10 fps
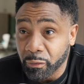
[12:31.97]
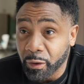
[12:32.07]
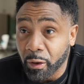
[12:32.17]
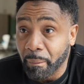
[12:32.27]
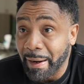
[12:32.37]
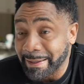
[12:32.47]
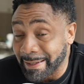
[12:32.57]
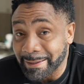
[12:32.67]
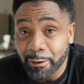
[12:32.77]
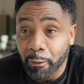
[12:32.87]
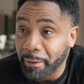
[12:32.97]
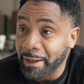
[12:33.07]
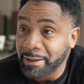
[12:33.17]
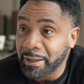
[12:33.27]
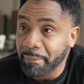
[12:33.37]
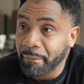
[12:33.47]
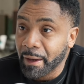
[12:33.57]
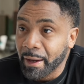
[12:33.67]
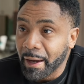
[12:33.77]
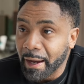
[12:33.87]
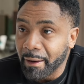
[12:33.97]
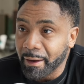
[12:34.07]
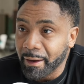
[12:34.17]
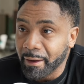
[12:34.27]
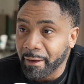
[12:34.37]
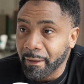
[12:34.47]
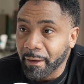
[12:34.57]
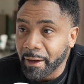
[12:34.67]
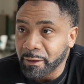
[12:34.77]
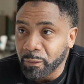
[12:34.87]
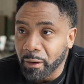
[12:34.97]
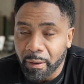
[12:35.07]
We got Mike Tyson opening his gym out here as well.